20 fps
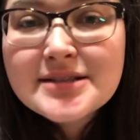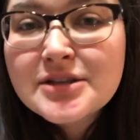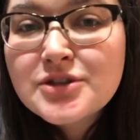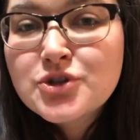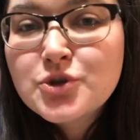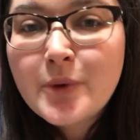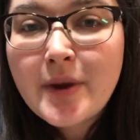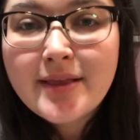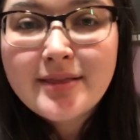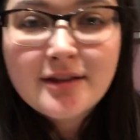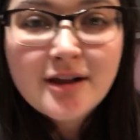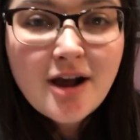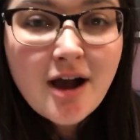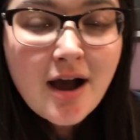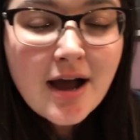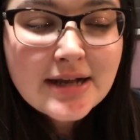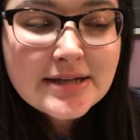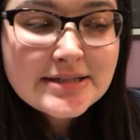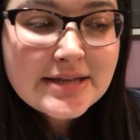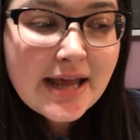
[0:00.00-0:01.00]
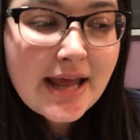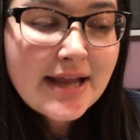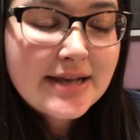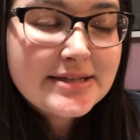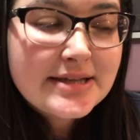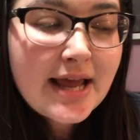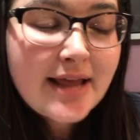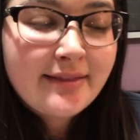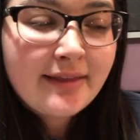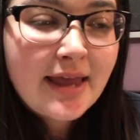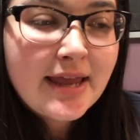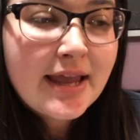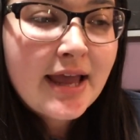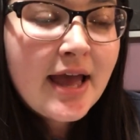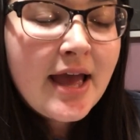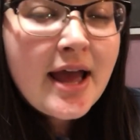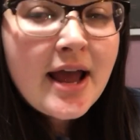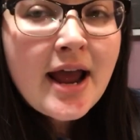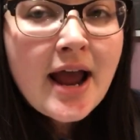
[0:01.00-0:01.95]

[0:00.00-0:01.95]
enjoying the content, and like,